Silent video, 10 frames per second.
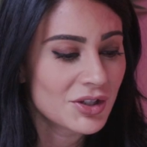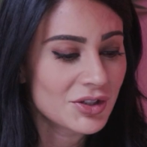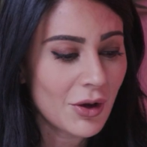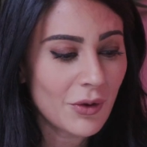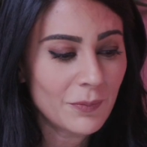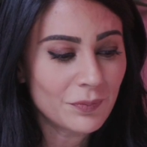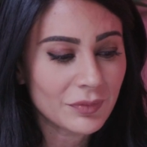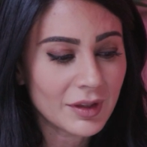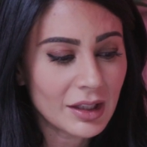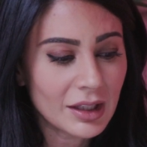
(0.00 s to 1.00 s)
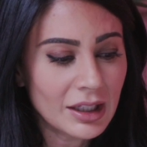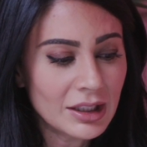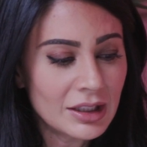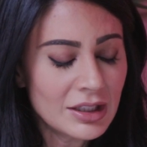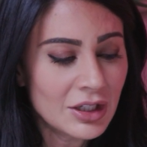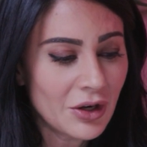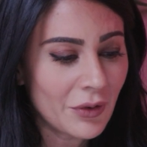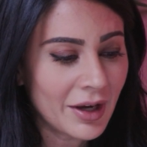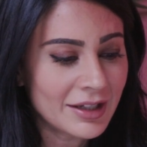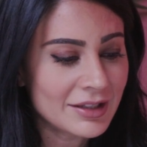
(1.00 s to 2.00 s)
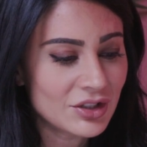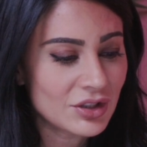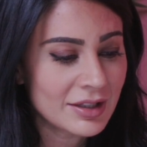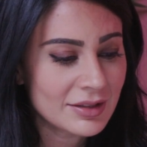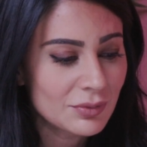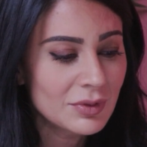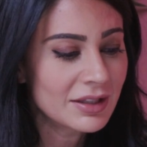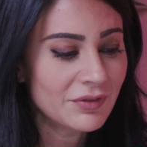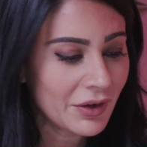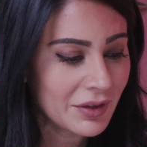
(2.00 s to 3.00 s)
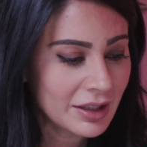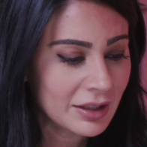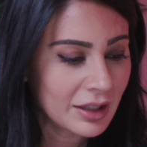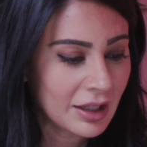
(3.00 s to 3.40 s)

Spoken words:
So, it's really